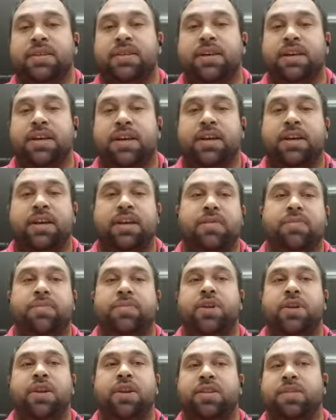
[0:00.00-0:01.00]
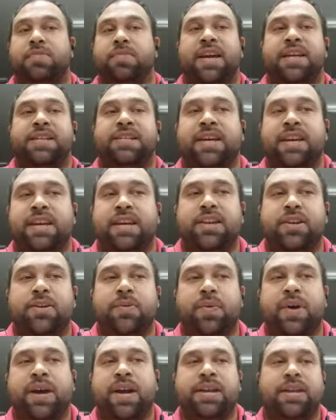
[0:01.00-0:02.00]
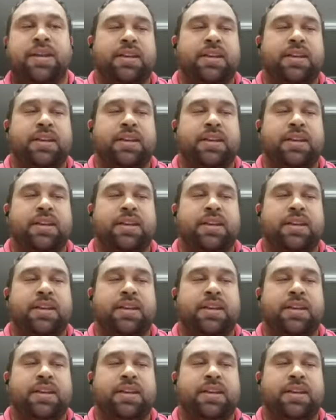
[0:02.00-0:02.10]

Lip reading: The maintaining your weight